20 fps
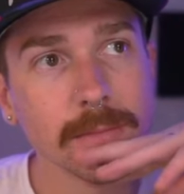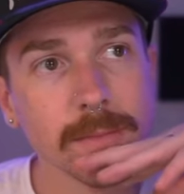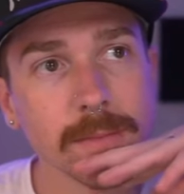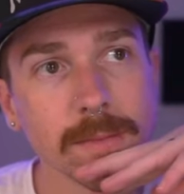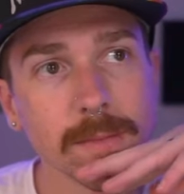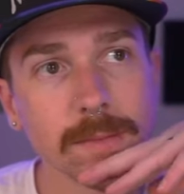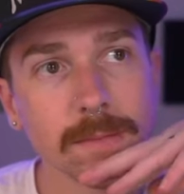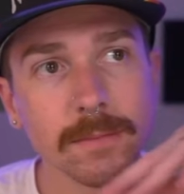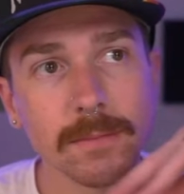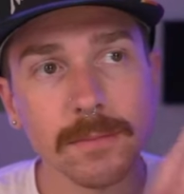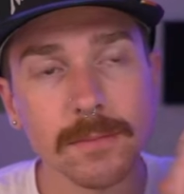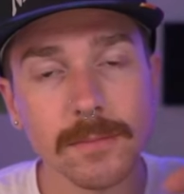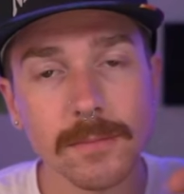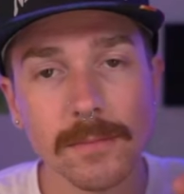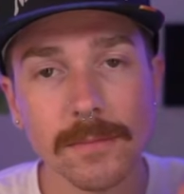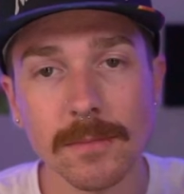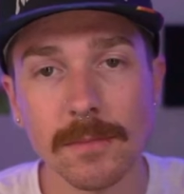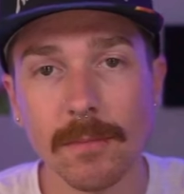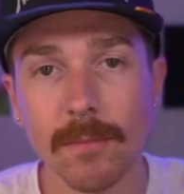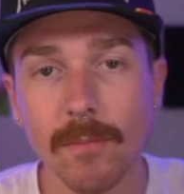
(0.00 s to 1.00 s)

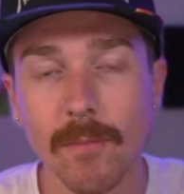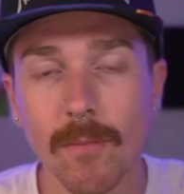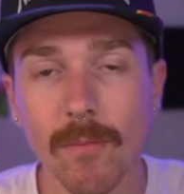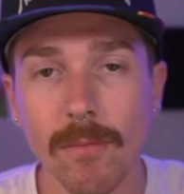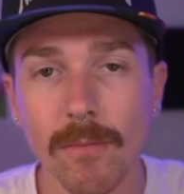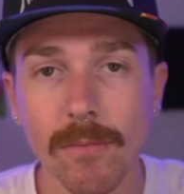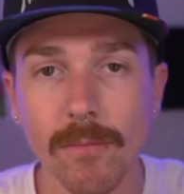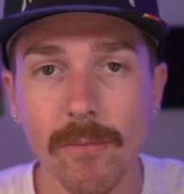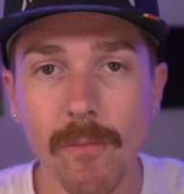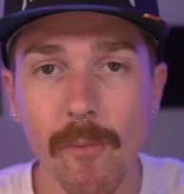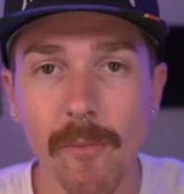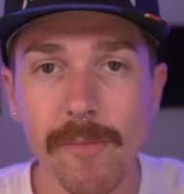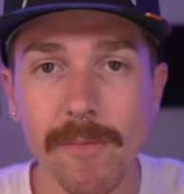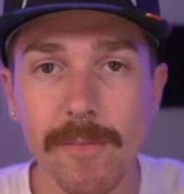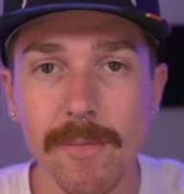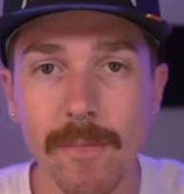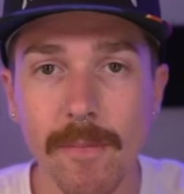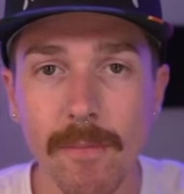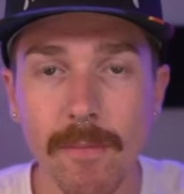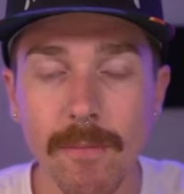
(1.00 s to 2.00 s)

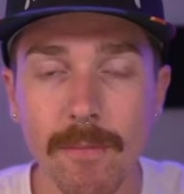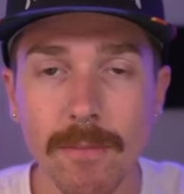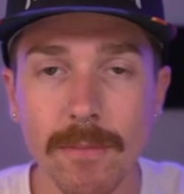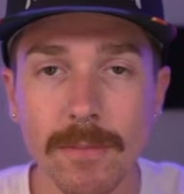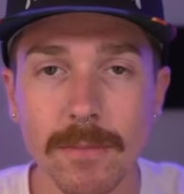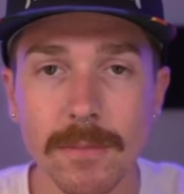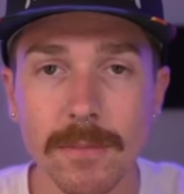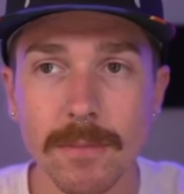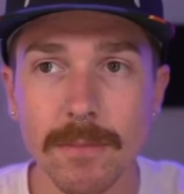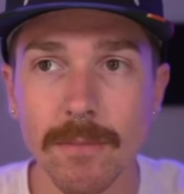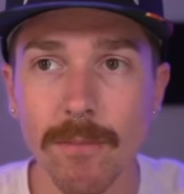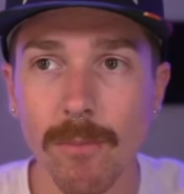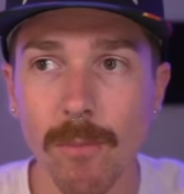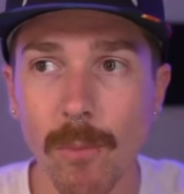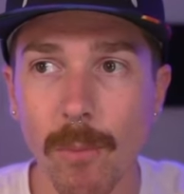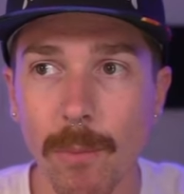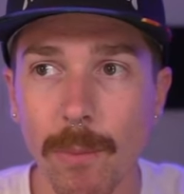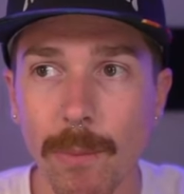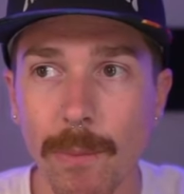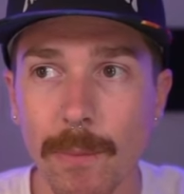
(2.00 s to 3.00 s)

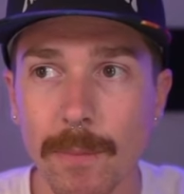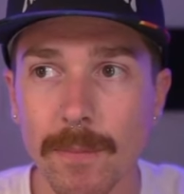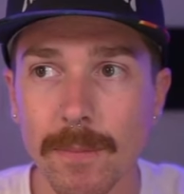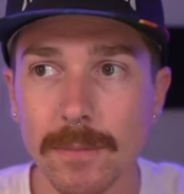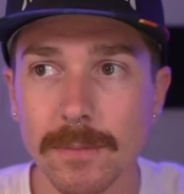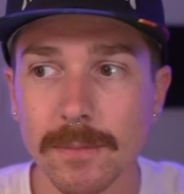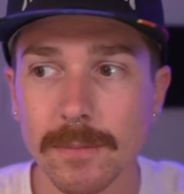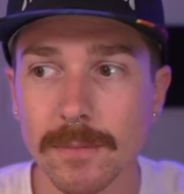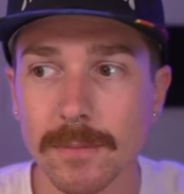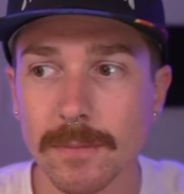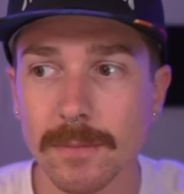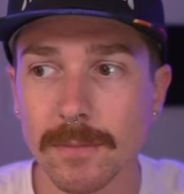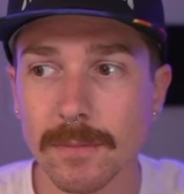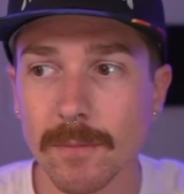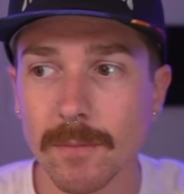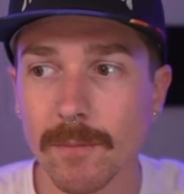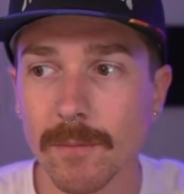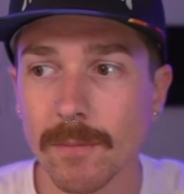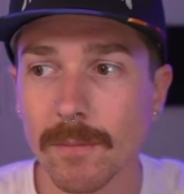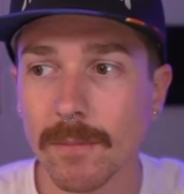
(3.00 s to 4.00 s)

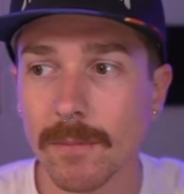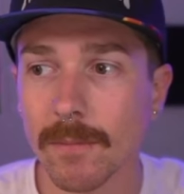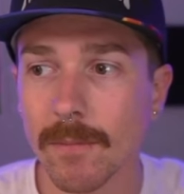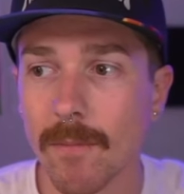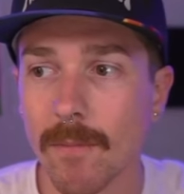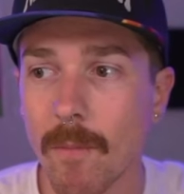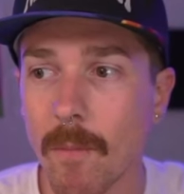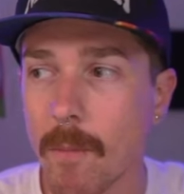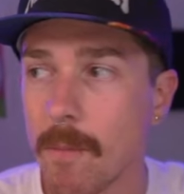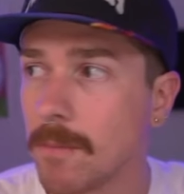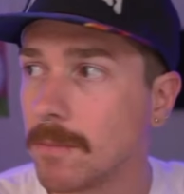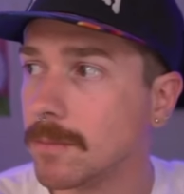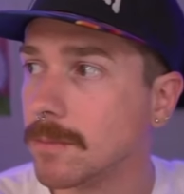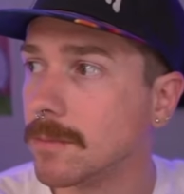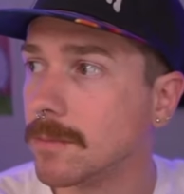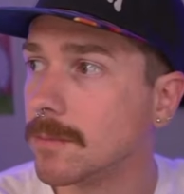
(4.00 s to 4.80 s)
No words are spoken by the person on screen.